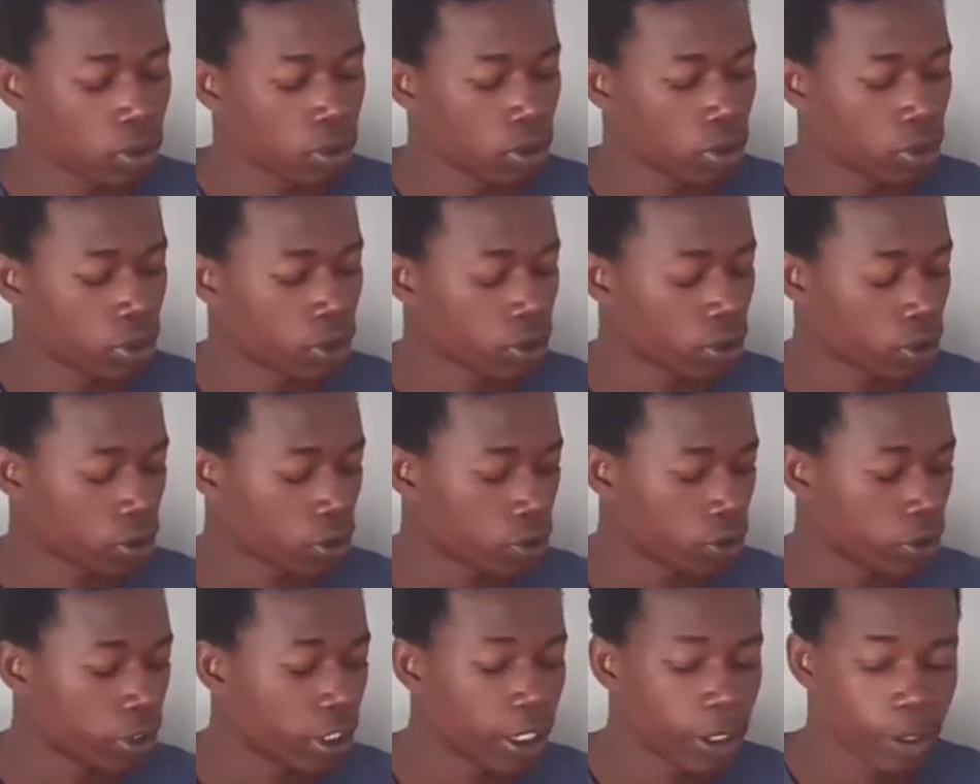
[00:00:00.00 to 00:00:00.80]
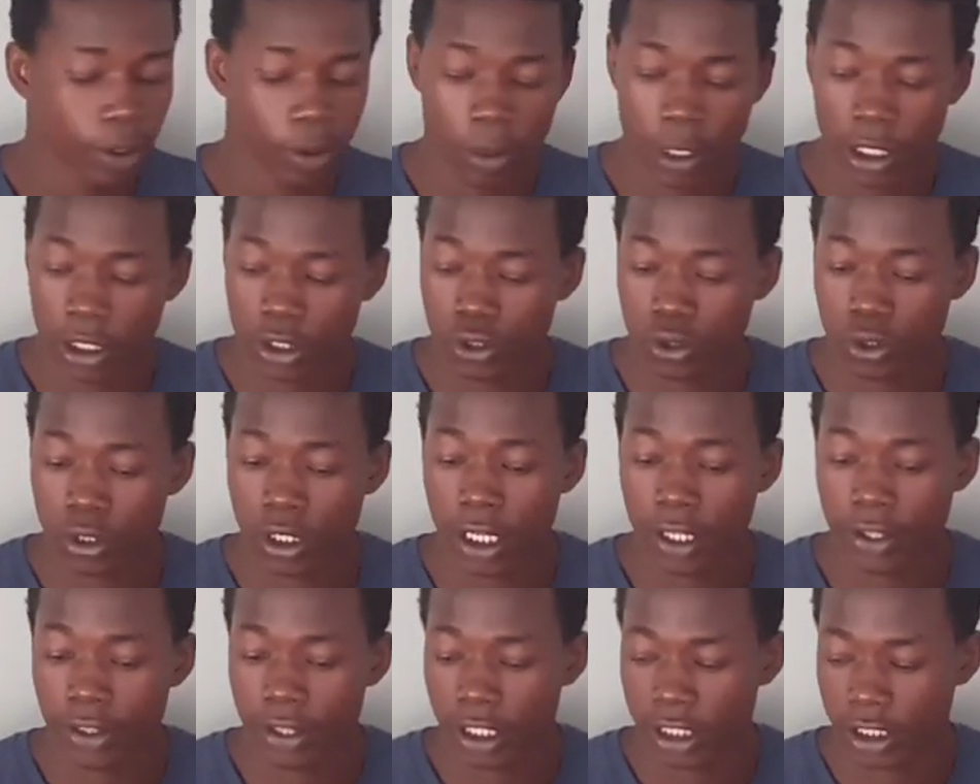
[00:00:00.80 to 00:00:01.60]
So today we want to
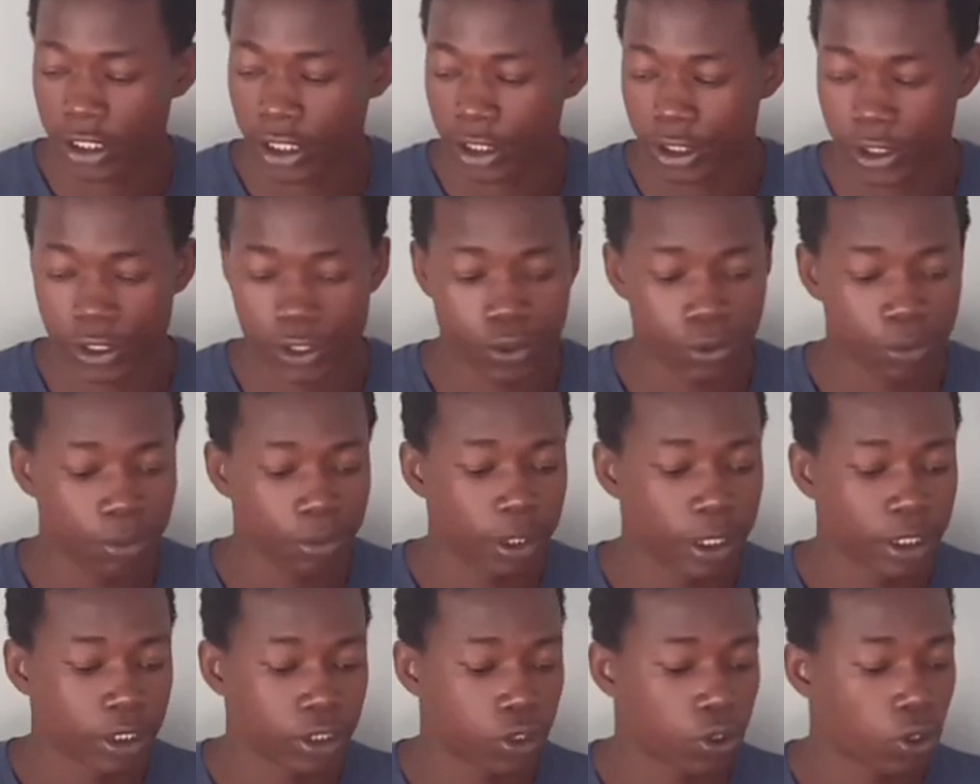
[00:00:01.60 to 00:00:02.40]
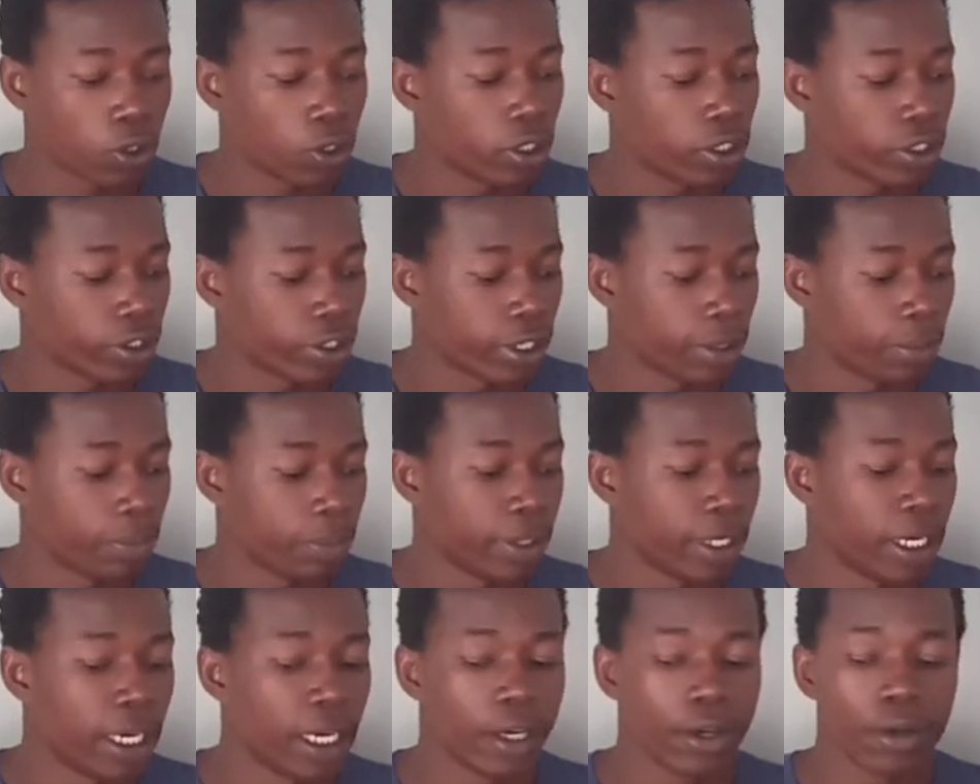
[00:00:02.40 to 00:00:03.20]
learn this instrument called the
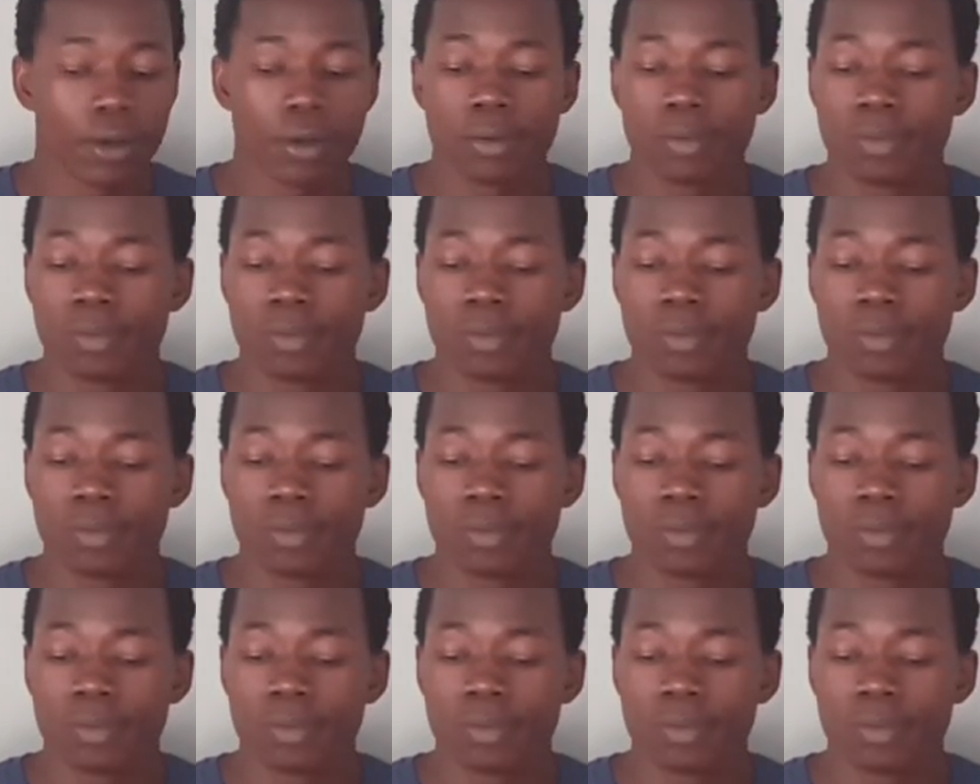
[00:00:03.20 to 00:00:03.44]
piano.